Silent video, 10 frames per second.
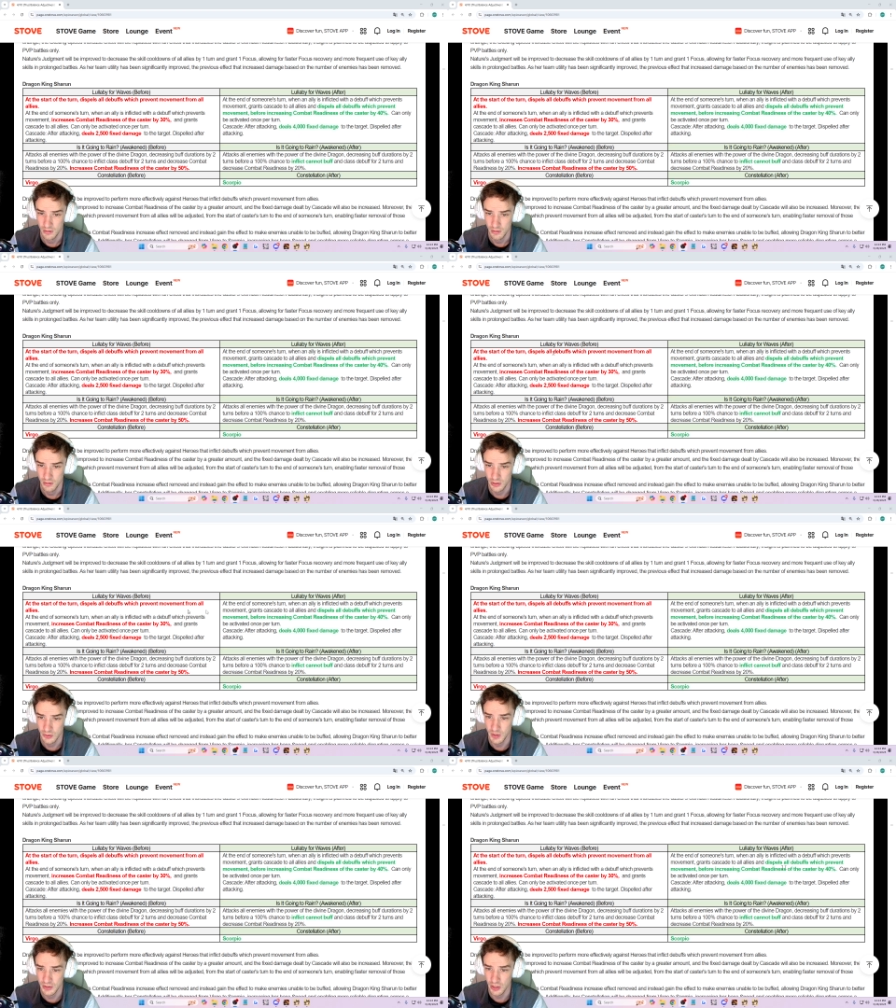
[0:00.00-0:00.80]

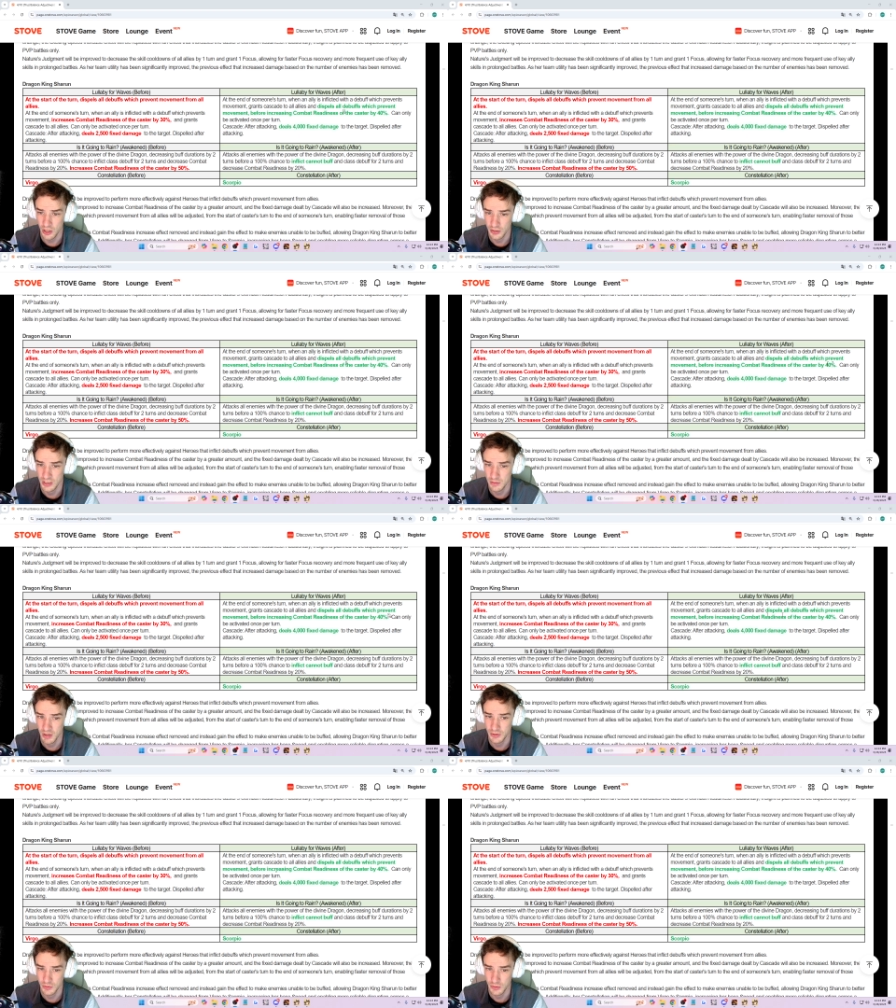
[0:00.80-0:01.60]
Dispels all
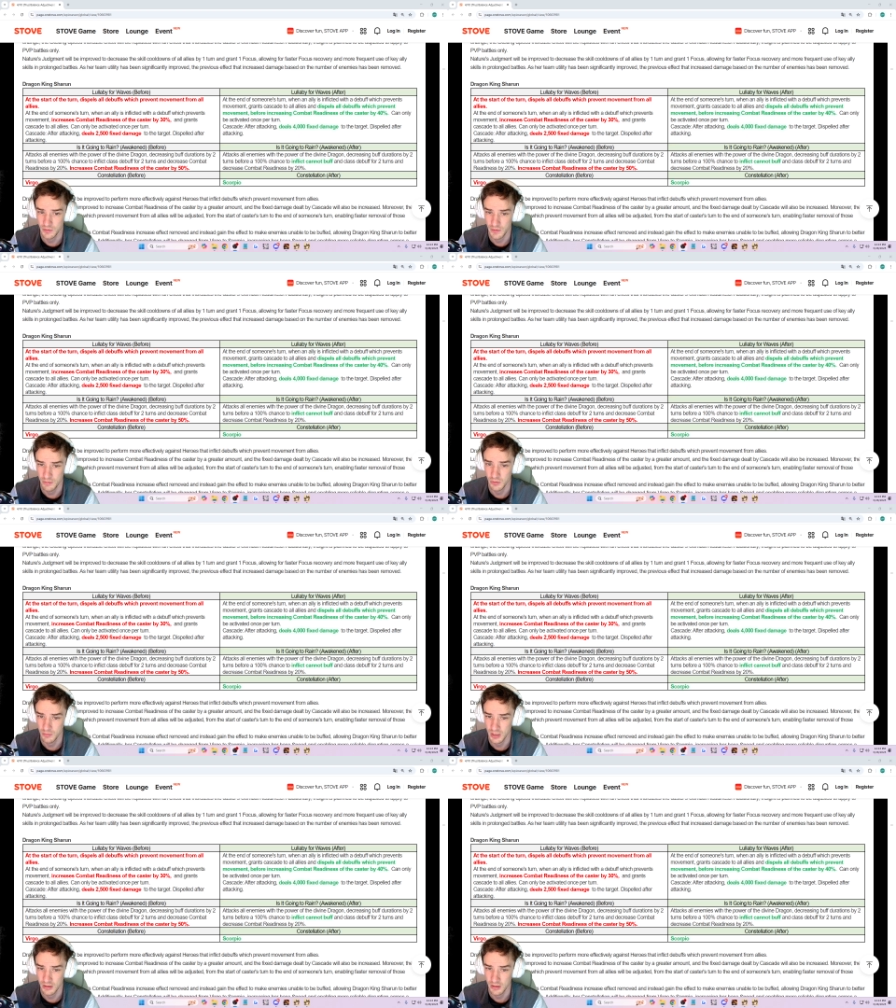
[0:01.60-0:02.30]
debuffs which prevent movement.